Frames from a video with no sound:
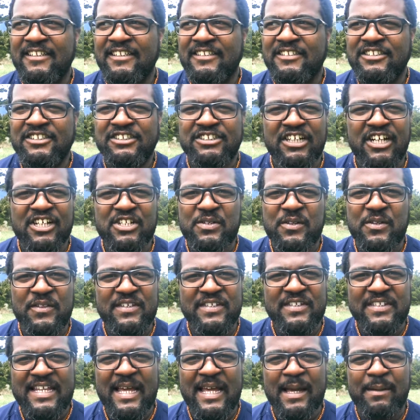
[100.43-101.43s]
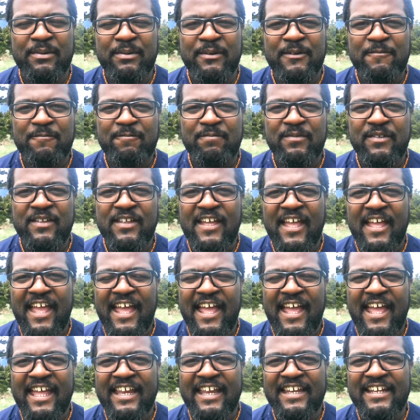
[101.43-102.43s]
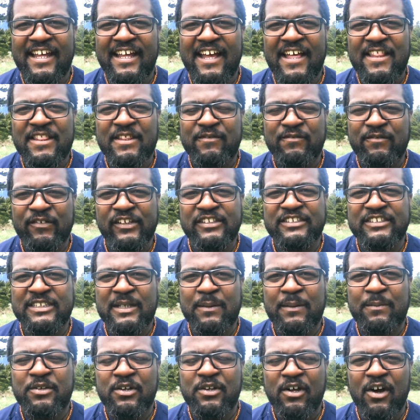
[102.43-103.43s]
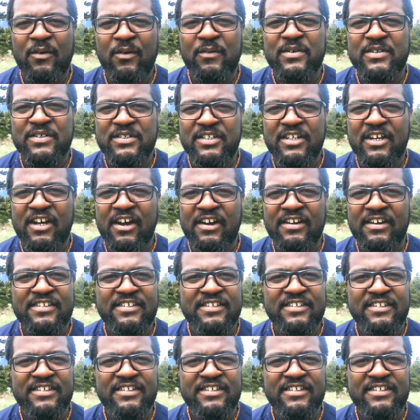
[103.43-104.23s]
starts with a step, and the first step's always the hardest